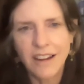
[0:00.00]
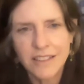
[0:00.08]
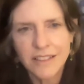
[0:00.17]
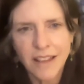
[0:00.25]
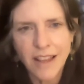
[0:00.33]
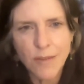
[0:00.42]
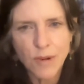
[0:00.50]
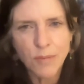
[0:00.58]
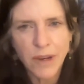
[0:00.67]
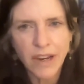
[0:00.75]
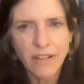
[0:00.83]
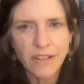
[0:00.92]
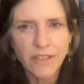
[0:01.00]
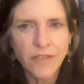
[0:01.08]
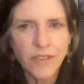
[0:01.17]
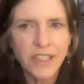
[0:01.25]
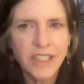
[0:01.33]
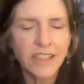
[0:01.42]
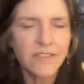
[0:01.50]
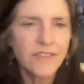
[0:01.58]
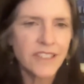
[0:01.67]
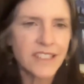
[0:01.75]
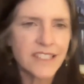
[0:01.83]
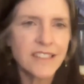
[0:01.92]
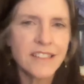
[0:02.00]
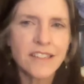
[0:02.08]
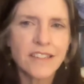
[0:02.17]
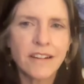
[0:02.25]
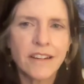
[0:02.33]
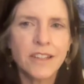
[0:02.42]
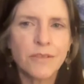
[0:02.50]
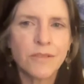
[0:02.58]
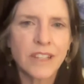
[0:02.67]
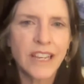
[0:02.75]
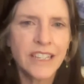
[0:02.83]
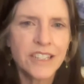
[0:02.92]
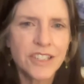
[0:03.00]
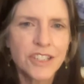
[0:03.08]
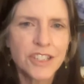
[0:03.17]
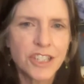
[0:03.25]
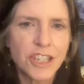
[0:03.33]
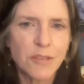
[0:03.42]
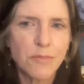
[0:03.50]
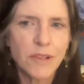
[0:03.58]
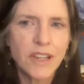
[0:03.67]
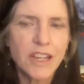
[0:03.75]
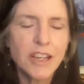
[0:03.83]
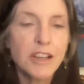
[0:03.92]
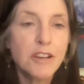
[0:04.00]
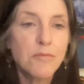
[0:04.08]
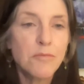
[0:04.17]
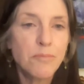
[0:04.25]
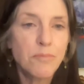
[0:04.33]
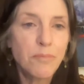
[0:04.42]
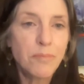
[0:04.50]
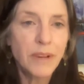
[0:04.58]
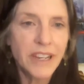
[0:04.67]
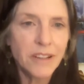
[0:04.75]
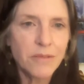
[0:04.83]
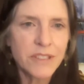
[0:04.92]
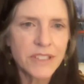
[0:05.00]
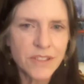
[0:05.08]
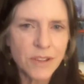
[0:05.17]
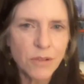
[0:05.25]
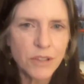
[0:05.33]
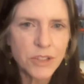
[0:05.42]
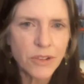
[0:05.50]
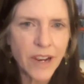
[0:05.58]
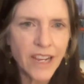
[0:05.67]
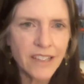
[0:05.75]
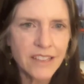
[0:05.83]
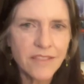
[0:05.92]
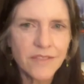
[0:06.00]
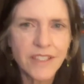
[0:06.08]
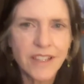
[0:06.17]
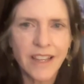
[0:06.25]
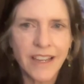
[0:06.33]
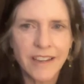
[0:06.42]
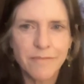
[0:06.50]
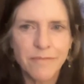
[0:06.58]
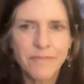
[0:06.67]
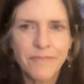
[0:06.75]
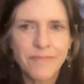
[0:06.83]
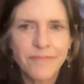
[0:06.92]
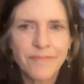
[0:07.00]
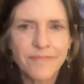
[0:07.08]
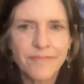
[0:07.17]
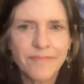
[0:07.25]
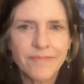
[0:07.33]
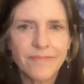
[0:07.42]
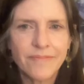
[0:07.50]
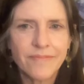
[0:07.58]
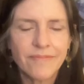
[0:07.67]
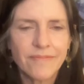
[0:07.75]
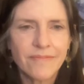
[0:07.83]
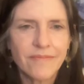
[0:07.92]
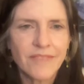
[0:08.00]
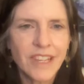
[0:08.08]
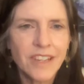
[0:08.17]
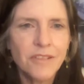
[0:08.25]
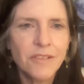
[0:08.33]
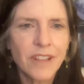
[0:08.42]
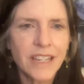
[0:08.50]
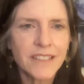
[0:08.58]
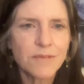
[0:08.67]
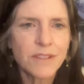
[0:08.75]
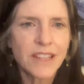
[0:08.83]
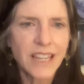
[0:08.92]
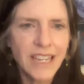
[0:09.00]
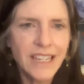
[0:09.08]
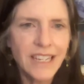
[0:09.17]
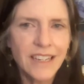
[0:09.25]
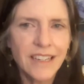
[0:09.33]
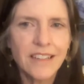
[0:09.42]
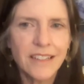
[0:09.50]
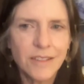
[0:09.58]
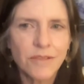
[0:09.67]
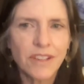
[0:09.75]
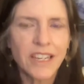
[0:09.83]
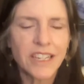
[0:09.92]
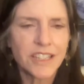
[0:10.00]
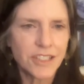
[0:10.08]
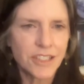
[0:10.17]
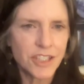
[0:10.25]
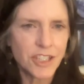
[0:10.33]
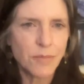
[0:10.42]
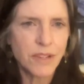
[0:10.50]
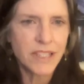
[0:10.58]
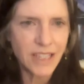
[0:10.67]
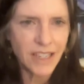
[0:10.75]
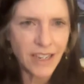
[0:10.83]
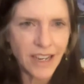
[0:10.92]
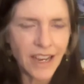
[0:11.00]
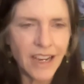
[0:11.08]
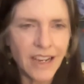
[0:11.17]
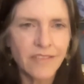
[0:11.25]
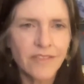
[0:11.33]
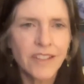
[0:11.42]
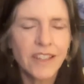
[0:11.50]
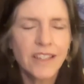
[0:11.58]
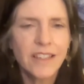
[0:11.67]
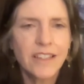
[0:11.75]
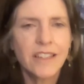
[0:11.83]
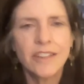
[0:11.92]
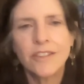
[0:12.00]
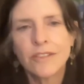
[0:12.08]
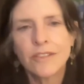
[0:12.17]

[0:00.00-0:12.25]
to them about forgiveness in starting a relationship, but it was so attractive to them. They knew that's what they needed in relationship and didn't have in